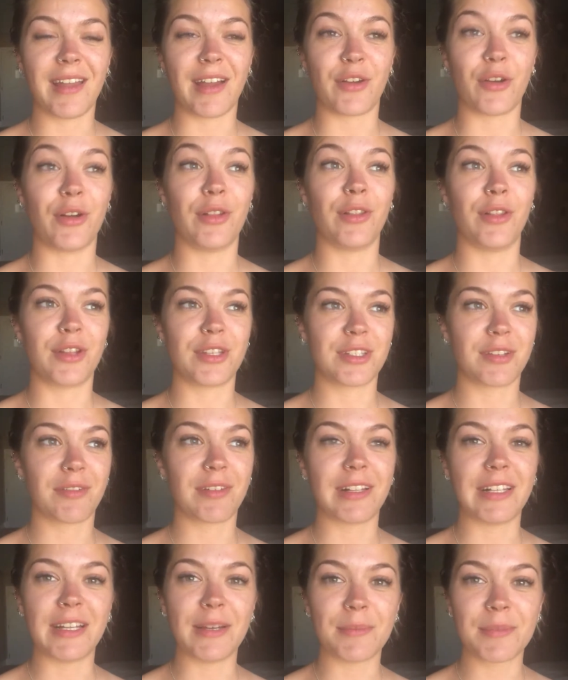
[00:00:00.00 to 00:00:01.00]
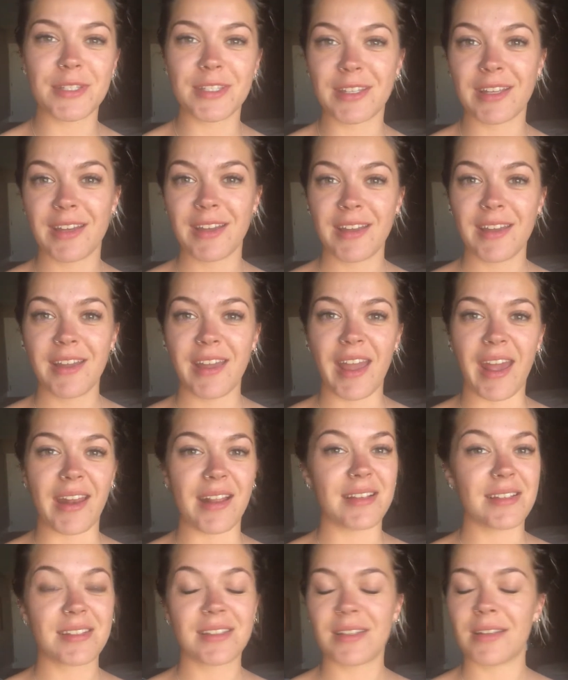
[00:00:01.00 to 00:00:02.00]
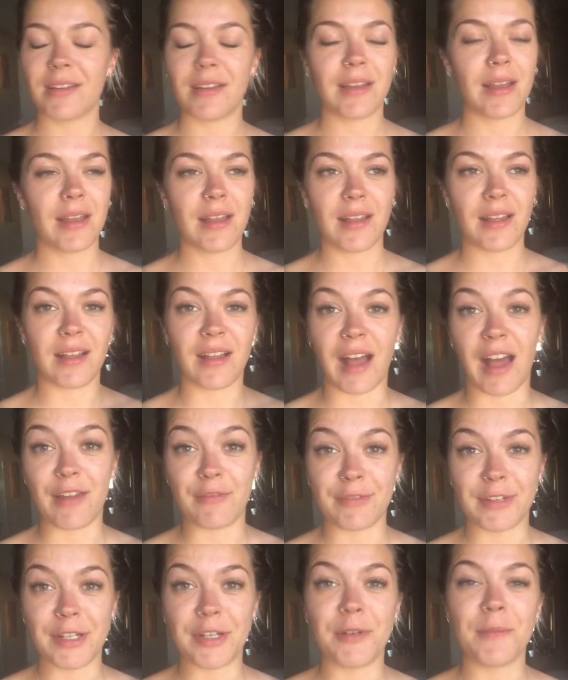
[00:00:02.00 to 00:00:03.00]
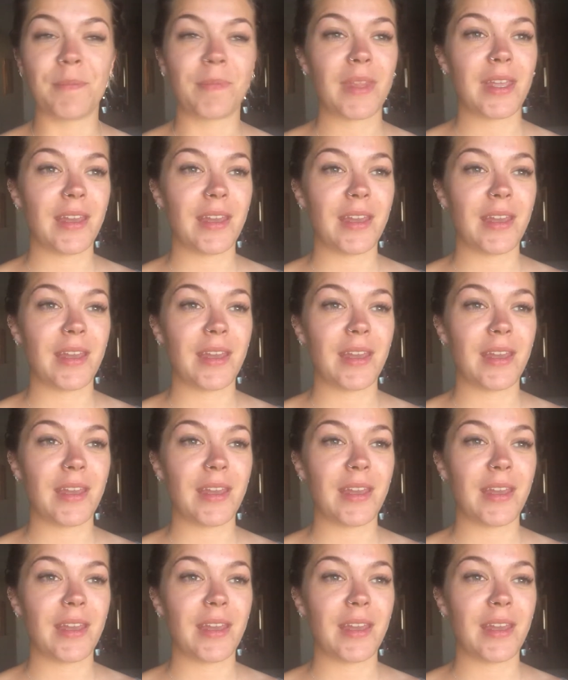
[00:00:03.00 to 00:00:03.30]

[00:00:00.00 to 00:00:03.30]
I got lots of clips and it's unreal.